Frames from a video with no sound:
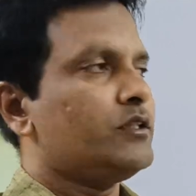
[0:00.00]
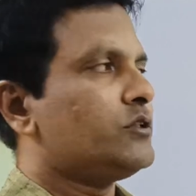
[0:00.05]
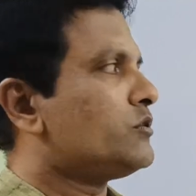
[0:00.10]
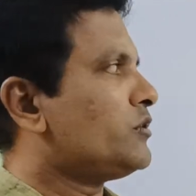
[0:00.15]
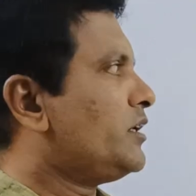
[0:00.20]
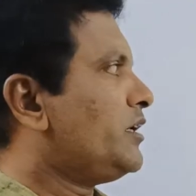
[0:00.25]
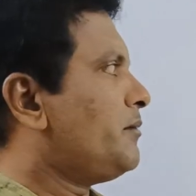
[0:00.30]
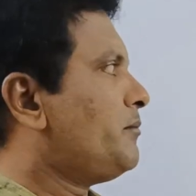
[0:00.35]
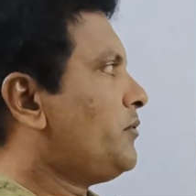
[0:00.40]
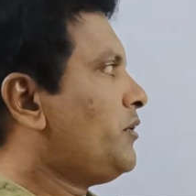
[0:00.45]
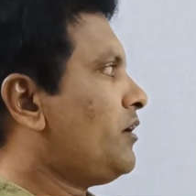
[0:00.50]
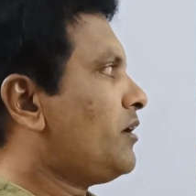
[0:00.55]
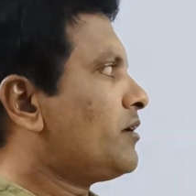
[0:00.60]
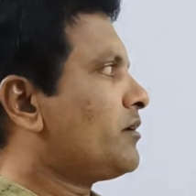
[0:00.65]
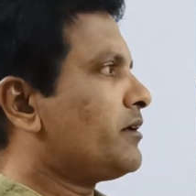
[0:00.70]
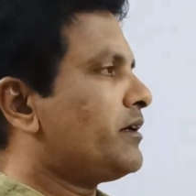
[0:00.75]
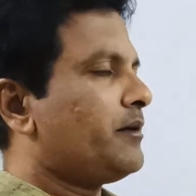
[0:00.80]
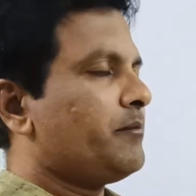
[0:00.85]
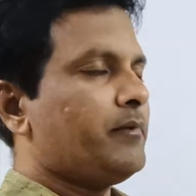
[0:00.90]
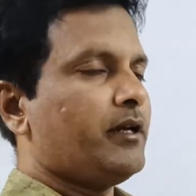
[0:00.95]
So
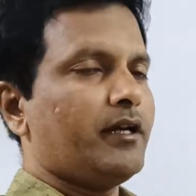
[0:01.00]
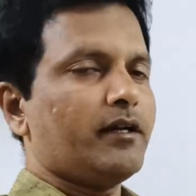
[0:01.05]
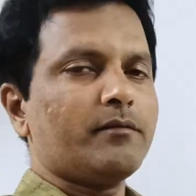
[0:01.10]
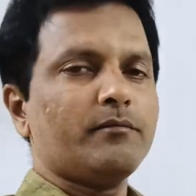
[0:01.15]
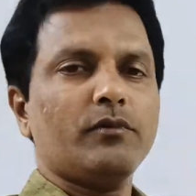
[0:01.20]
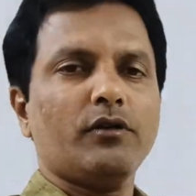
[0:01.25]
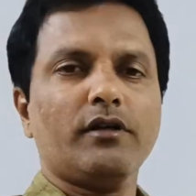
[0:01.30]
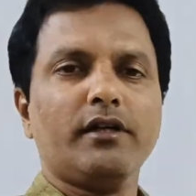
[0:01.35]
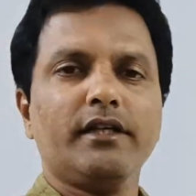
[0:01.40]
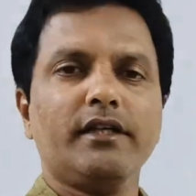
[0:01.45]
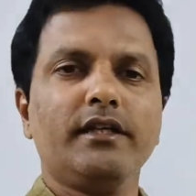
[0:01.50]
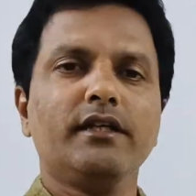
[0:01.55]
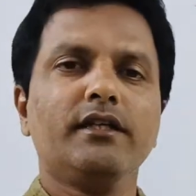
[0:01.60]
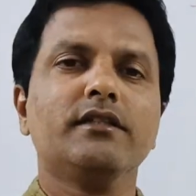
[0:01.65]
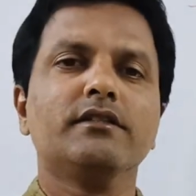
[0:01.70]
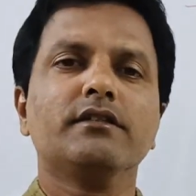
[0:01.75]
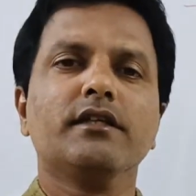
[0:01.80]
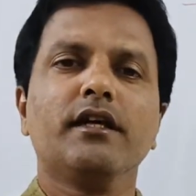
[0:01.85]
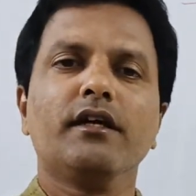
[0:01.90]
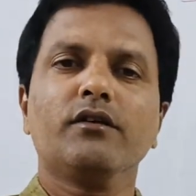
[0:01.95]
a black body
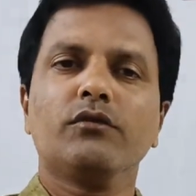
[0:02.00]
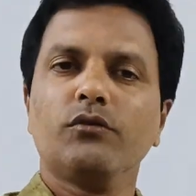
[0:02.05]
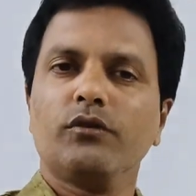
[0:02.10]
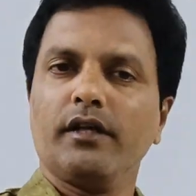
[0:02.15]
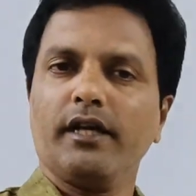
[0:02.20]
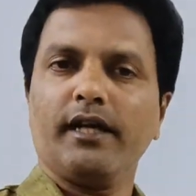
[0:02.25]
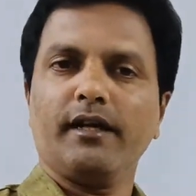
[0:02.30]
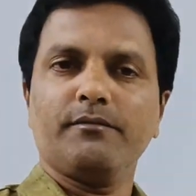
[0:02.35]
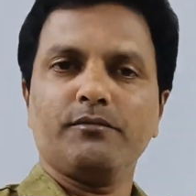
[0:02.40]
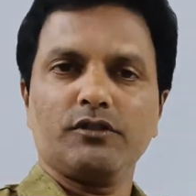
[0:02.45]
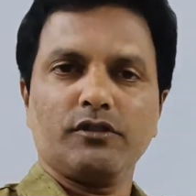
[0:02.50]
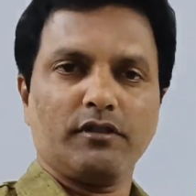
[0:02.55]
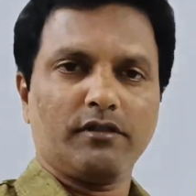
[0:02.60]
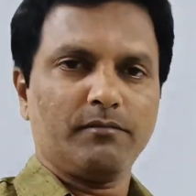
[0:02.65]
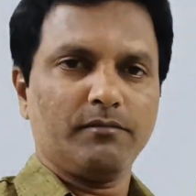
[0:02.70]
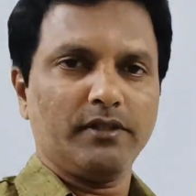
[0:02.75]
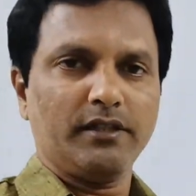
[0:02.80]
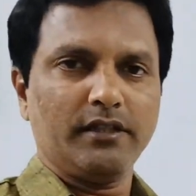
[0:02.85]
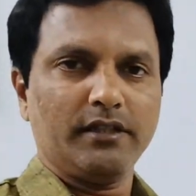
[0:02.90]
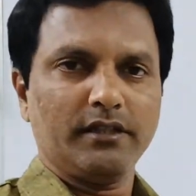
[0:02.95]
is a good
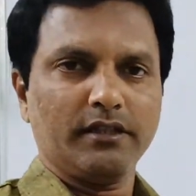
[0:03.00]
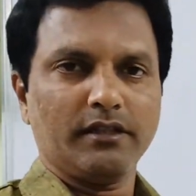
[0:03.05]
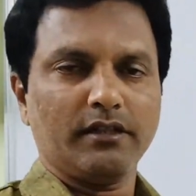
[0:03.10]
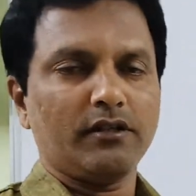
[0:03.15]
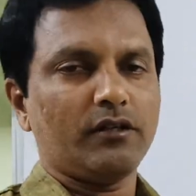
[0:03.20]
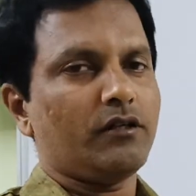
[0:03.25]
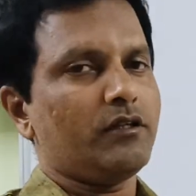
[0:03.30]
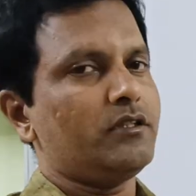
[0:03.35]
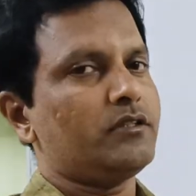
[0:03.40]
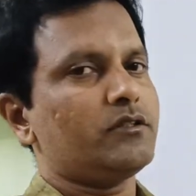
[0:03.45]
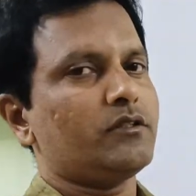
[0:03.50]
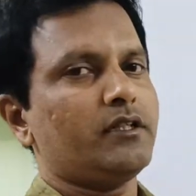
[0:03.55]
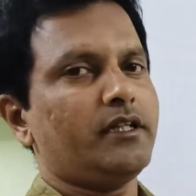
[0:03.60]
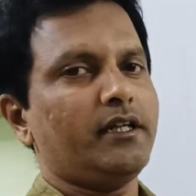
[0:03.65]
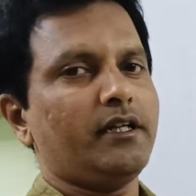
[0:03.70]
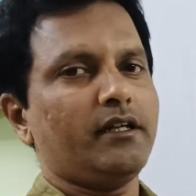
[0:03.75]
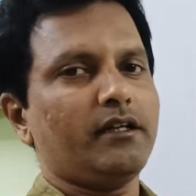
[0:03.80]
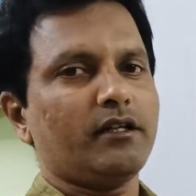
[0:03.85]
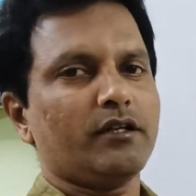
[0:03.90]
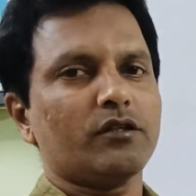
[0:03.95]
absorber and also
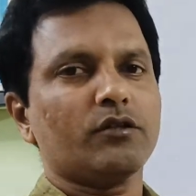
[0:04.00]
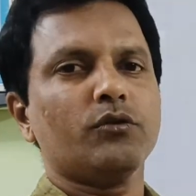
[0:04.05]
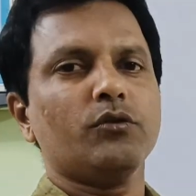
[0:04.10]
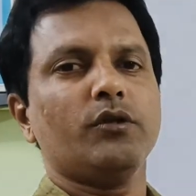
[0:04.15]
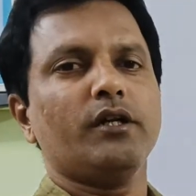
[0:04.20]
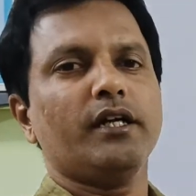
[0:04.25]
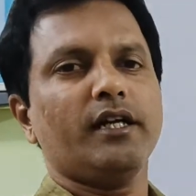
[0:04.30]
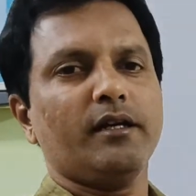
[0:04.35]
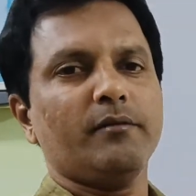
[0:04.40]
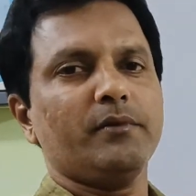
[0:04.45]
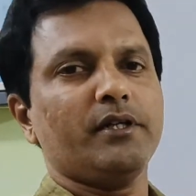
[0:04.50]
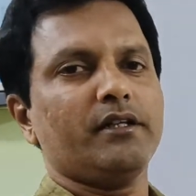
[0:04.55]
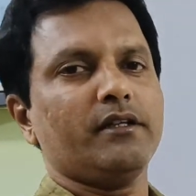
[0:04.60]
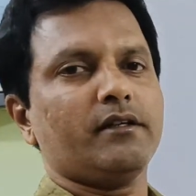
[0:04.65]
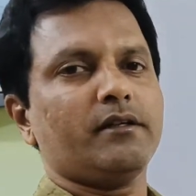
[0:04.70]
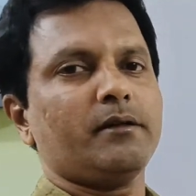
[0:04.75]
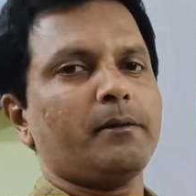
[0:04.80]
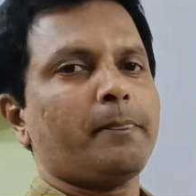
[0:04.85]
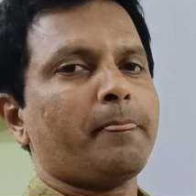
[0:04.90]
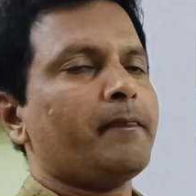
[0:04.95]
a good emitter.
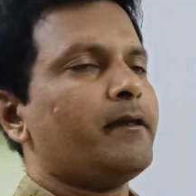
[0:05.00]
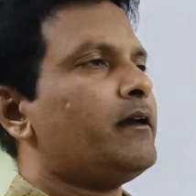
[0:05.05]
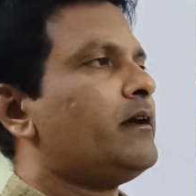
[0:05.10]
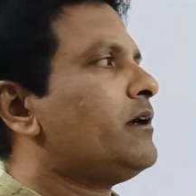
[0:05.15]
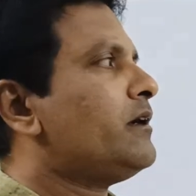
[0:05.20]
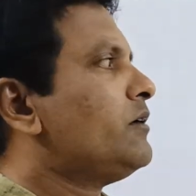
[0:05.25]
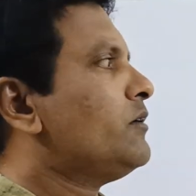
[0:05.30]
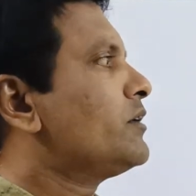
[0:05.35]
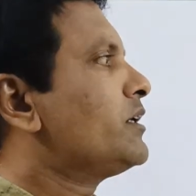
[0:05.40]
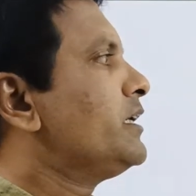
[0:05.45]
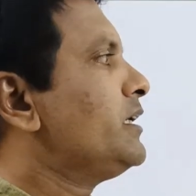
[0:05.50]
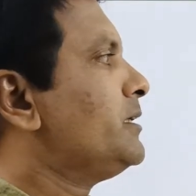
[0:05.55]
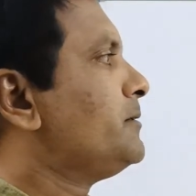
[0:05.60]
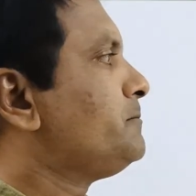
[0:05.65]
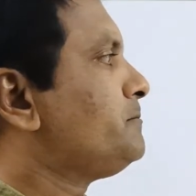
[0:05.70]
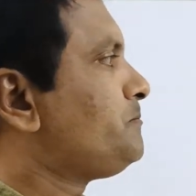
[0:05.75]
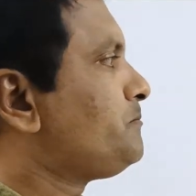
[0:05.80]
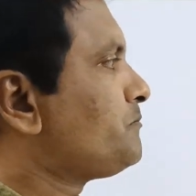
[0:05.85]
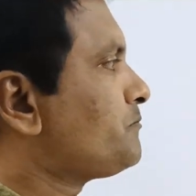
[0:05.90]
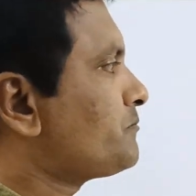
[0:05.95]
Okay,
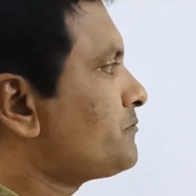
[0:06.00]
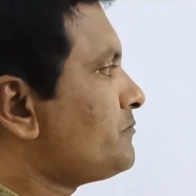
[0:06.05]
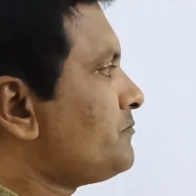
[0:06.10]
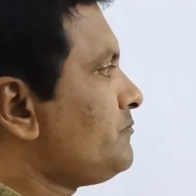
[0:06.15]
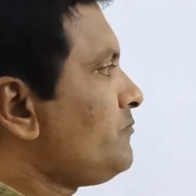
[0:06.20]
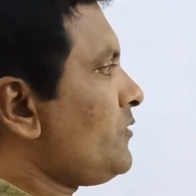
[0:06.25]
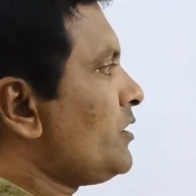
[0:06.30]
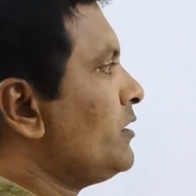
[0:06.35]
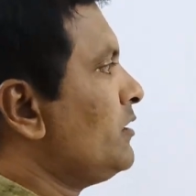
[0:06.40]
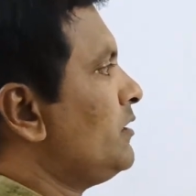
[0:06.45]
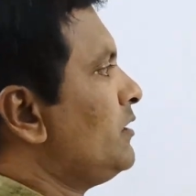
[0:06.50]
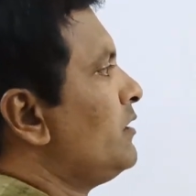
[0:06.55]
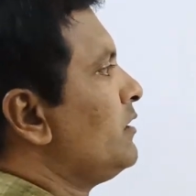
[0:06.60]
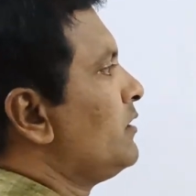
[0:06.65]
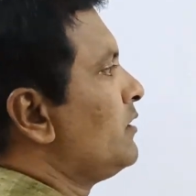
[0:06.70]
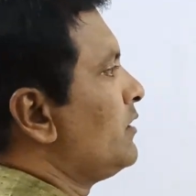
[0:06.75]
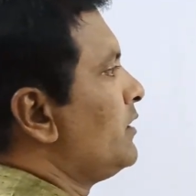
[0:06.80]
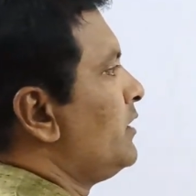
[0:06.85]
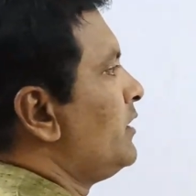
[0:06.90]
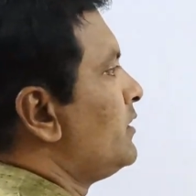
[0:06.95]

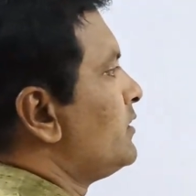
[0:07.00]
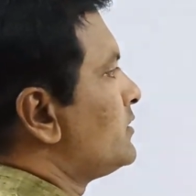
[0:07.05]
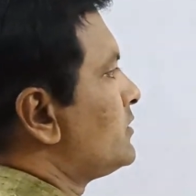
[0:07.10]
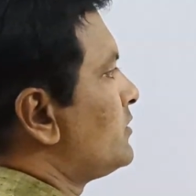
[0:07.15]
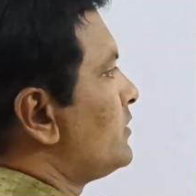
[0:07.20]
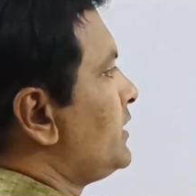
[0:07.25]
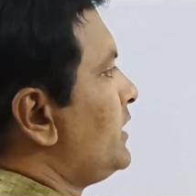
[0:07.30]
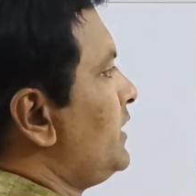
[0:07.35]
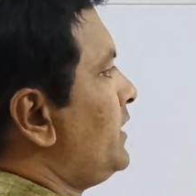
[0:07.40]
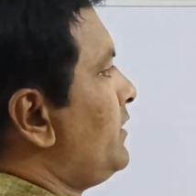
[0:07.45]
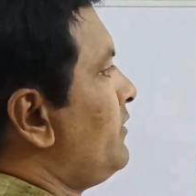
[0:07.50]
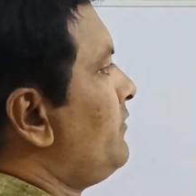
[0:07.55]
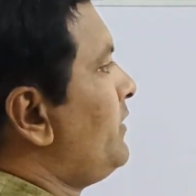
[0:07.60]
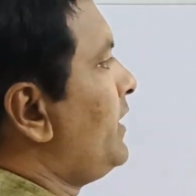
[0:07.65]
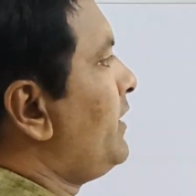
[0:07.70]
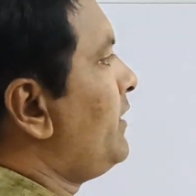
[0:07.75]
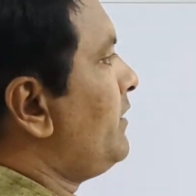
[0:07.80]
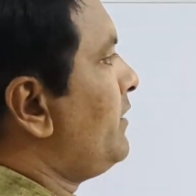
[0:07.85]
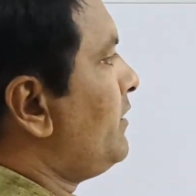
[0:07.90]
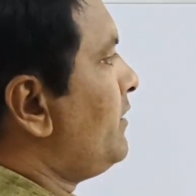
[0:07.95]
so
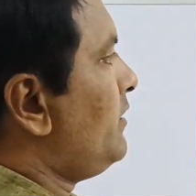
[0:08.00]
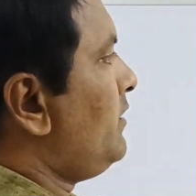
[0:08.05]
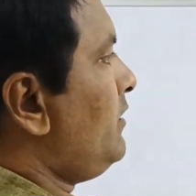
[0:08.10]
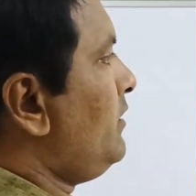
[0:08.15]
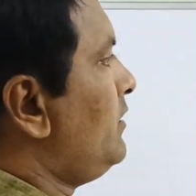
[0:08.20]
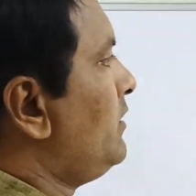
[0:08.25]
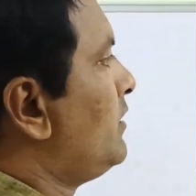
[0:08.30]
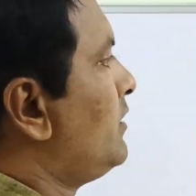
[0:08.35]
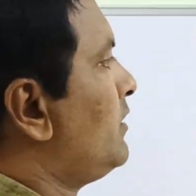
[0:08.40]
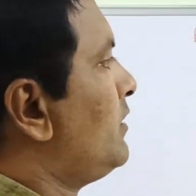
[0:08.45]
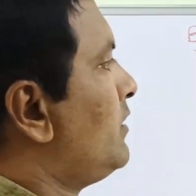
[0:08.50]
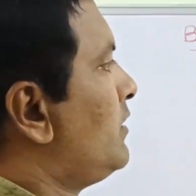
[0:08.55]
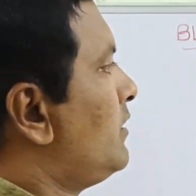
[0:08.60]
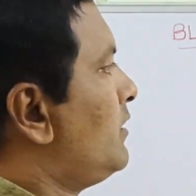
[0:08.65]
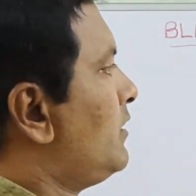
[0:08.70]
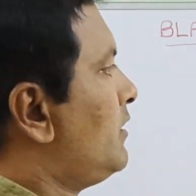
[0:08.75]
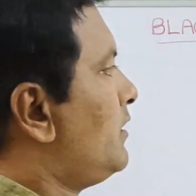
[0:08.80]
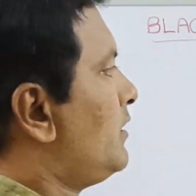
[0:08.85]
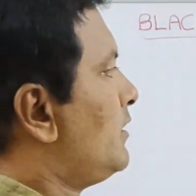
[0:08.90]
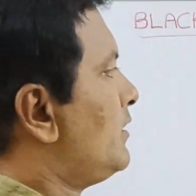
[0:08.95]
when
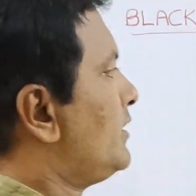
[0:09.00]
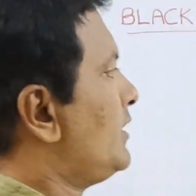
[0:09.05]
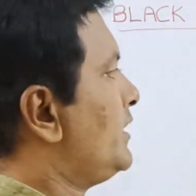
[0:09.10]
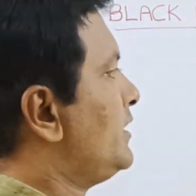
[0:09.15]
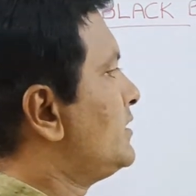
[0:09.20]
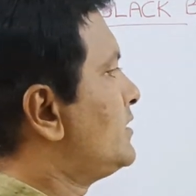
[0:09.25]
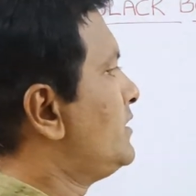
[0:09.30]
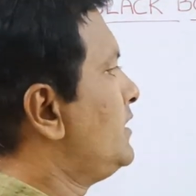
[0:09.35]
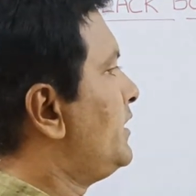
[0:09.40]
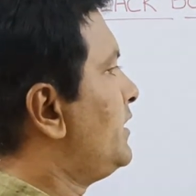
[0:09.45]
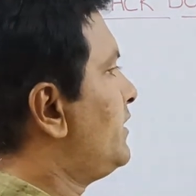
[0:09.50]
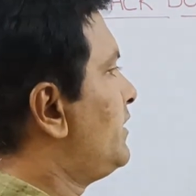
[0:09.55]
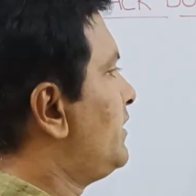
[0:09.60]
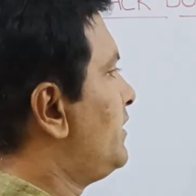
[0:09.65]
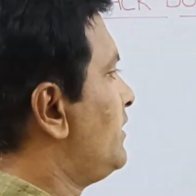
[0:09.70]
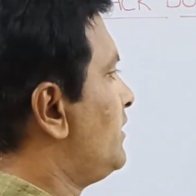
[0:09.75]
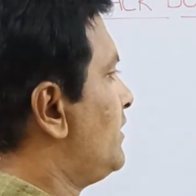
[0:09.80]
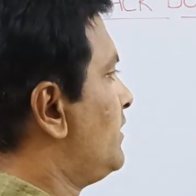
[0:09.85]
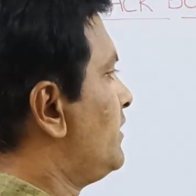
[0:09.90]
the incident